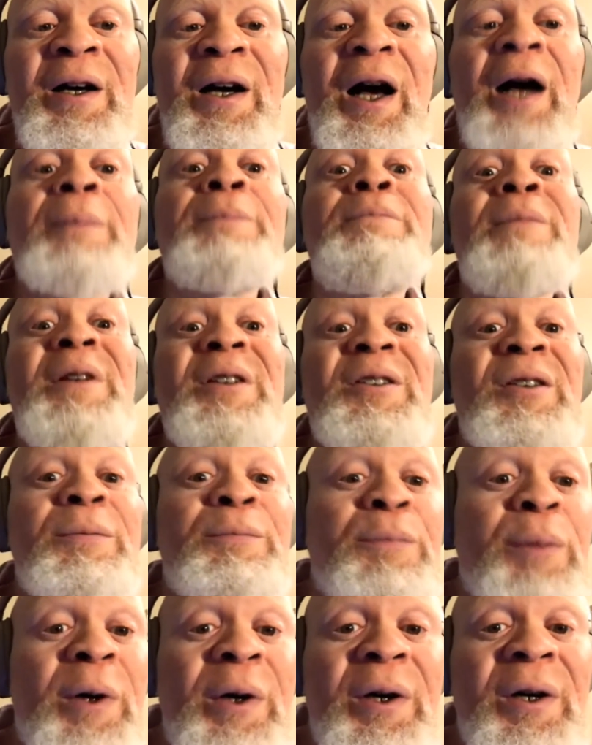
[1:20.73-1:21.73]
a missing
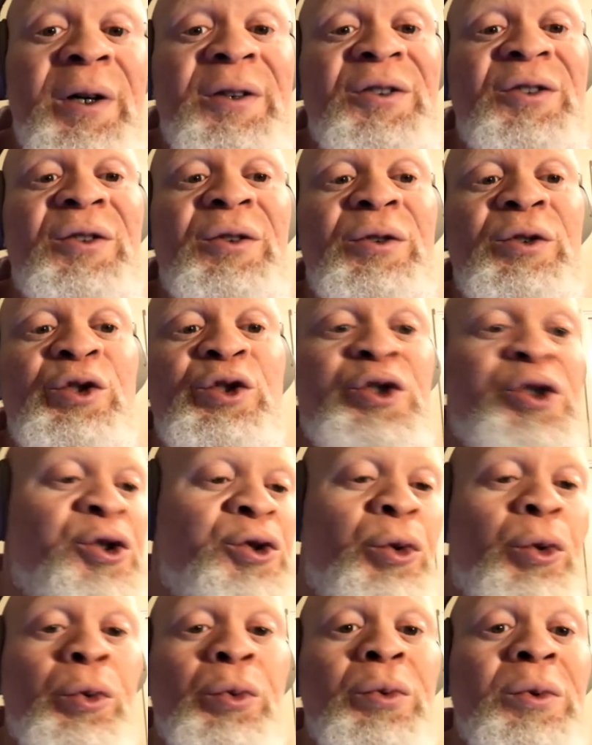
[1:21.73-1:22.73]
person
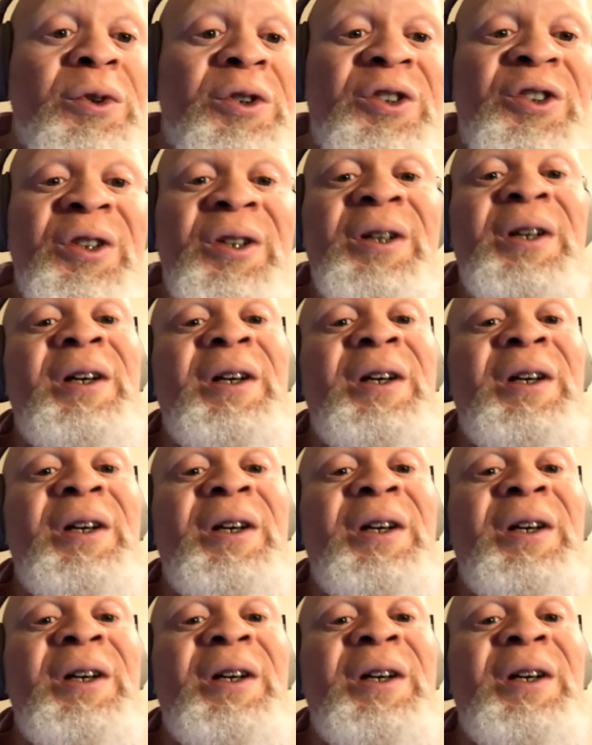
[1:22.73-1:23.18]
jaunt,